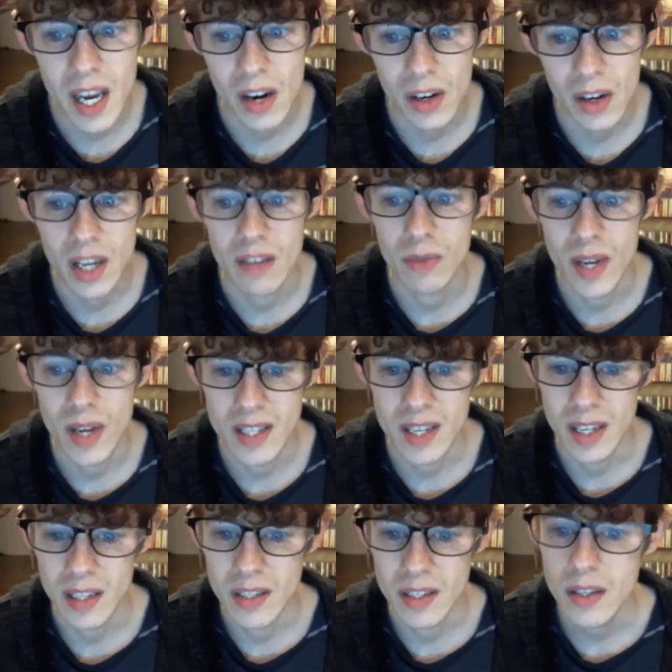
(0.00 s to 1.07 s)
area of
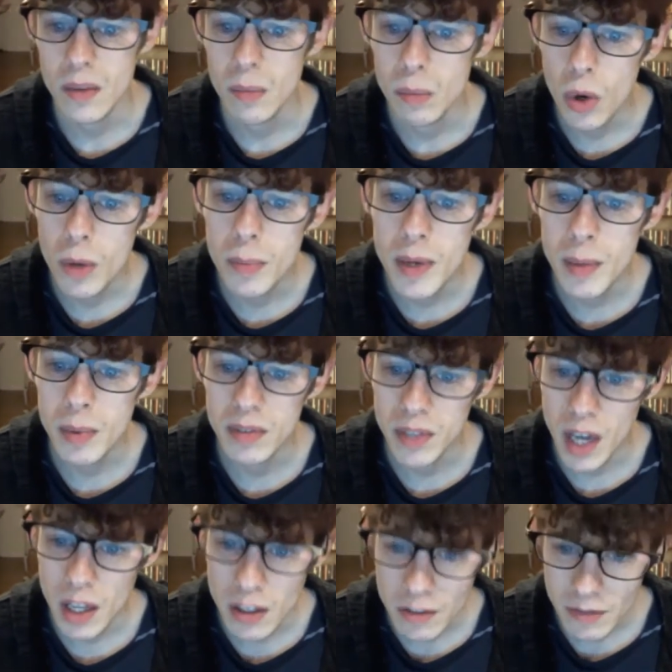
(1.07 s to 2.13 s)
residence more people of
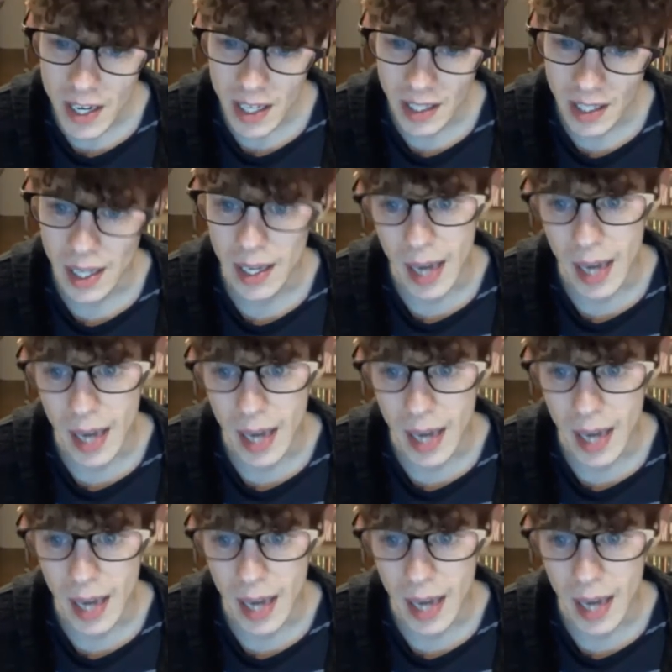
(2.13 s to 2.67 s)
color fighting than